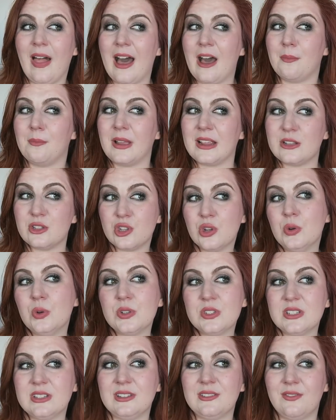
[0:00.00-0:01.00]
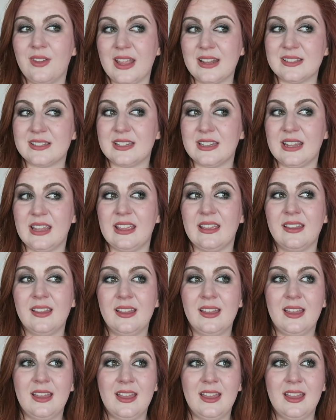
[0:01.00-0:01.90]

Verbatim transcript: have my total inventory